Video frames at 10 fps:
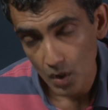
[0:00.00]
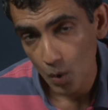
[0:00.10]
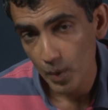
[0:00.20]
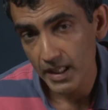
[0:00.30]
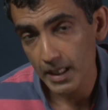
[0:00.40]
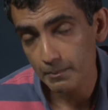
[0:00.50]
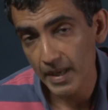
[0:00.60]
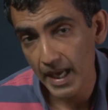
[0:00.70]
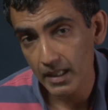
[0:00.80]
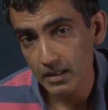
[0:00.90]
we get
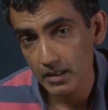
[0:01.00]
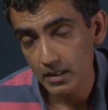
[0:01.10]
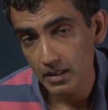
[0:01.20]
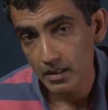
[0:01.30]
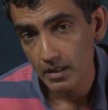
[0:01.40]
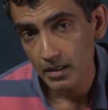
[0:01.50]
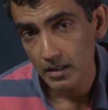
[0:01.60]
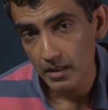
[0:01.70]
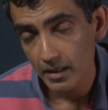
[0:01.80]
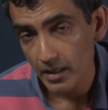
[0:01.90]
back
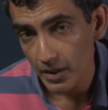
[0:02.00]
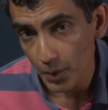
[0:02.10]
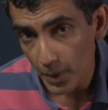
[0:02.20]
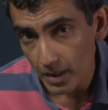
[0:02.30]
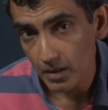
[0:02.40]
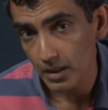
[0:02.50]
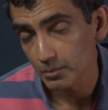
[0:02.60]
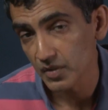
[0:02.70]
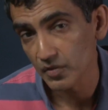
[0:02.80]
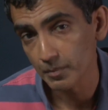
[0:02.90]
a real
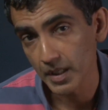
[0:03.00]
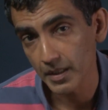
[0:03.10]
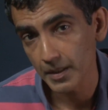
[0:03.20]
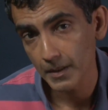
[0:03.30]
number for pi.